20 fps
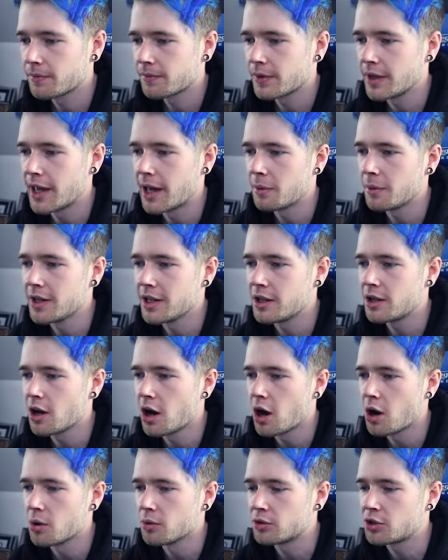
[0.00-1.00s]
There we
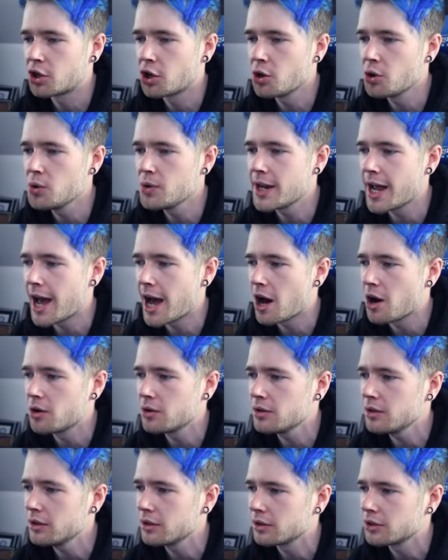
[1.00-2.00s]
go. Two
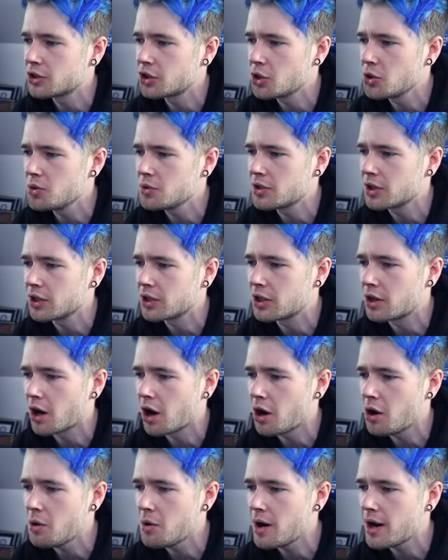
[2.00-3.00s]
down, two to
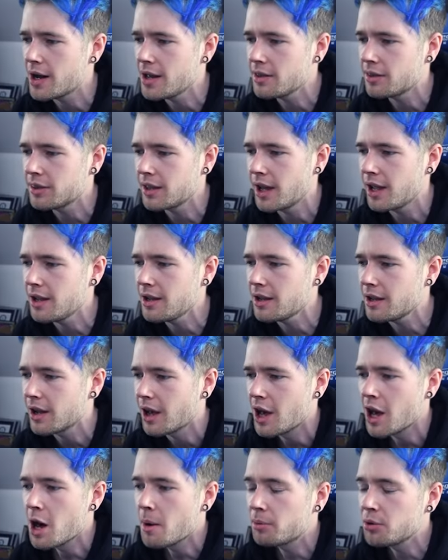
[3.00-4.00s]
go, I think.
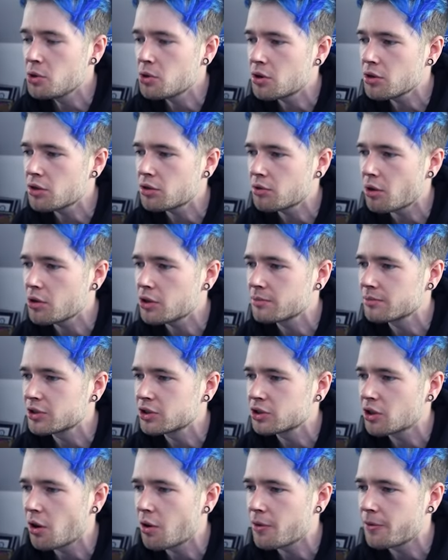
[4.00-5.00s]
But you can throw them
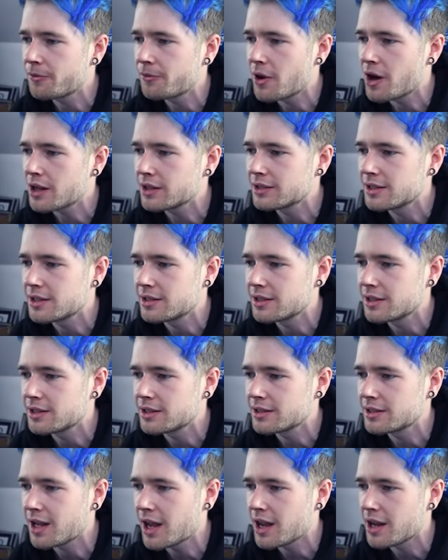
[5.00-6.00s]
so fast, it's
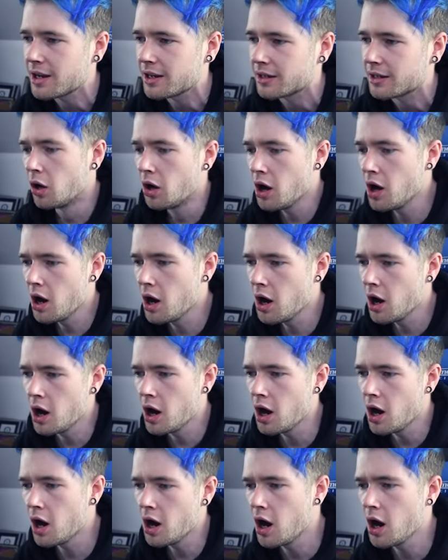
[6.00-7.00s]
insane.
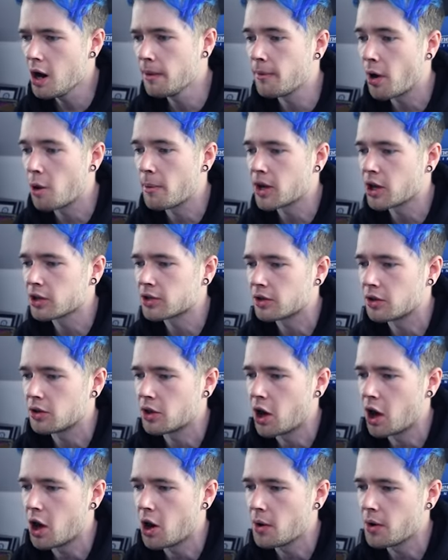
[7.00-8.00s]
Oh, oh my goodness.
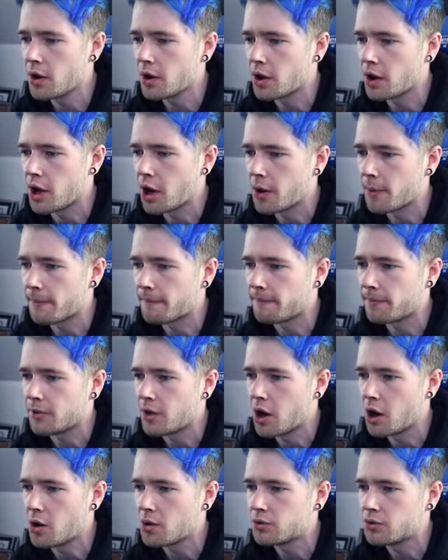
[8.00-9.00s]
No, no, no, no.
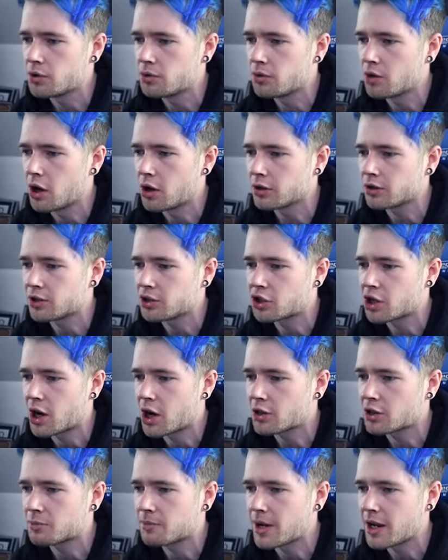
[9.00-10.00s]
No, do not
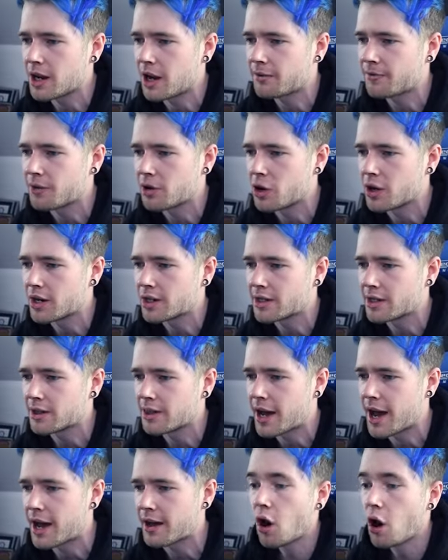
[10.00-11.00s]
charge me. I forgot it did
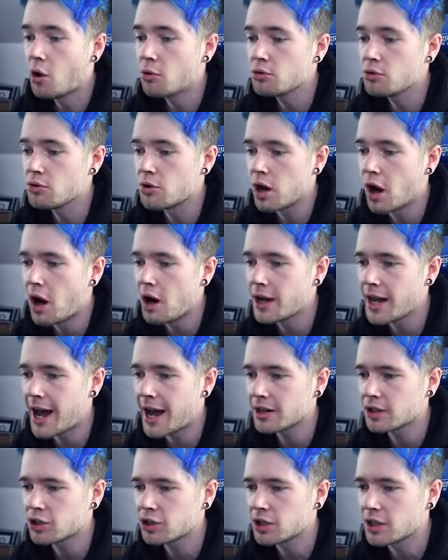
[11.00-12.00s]
that. Oh, you can't
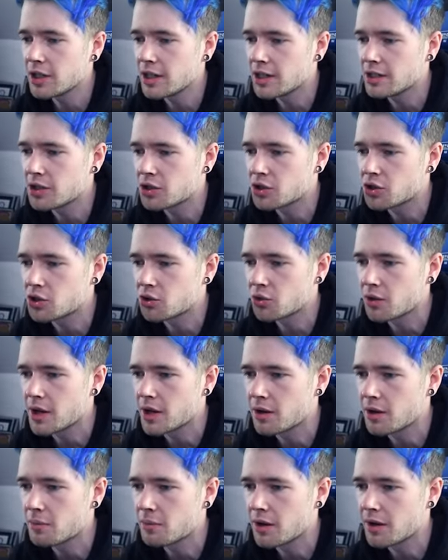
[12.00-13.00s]
actually
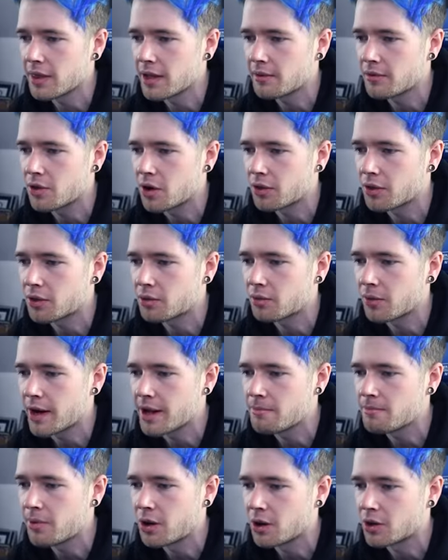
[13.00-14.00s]
destroy them when they've got the
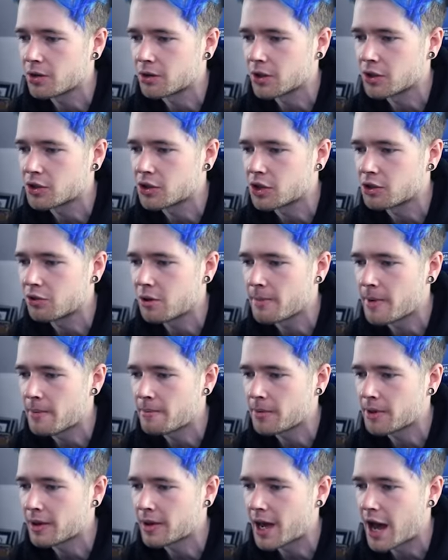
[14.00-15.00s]
rainbows. I should have
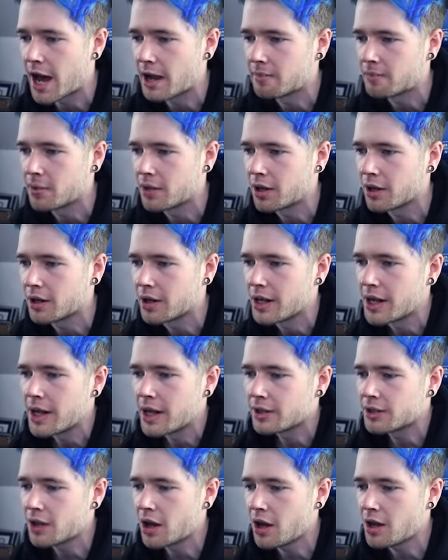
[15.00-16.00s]
remembered that. But
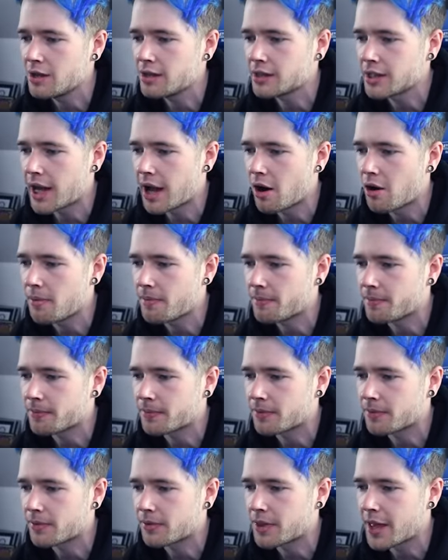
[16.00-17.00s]
turns out
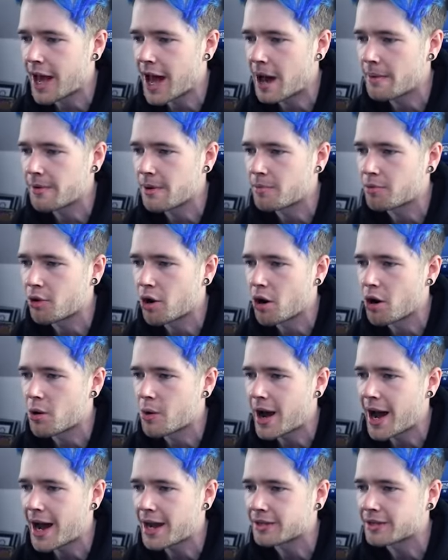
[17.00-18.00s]
the hammer
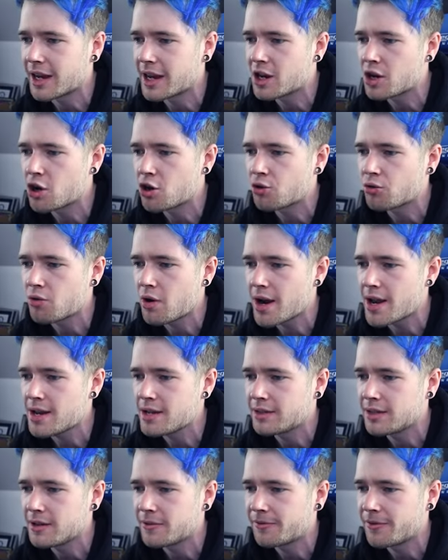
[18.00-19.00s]
bro has a
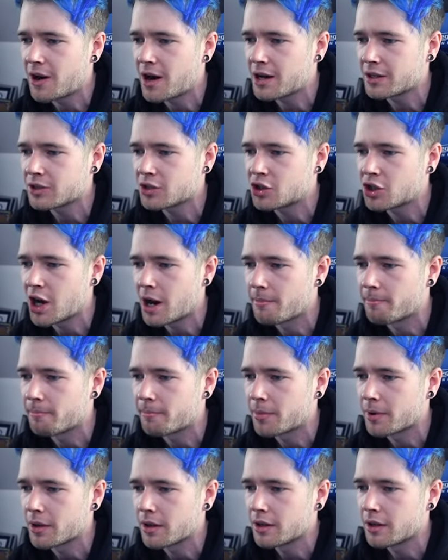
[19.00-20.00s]
crazy fast jump.
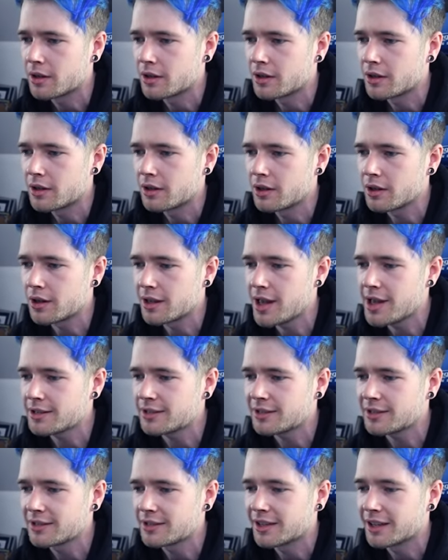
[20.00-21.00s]
Look at
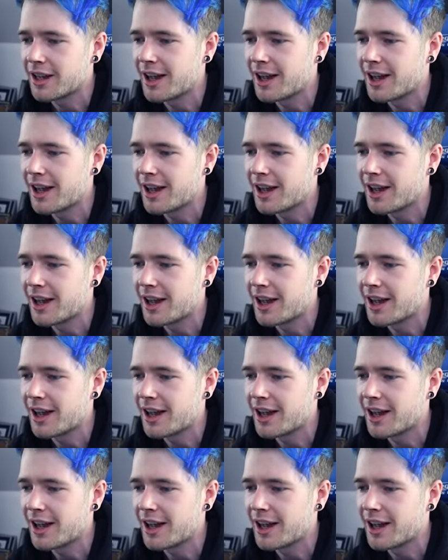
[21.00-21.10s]
this.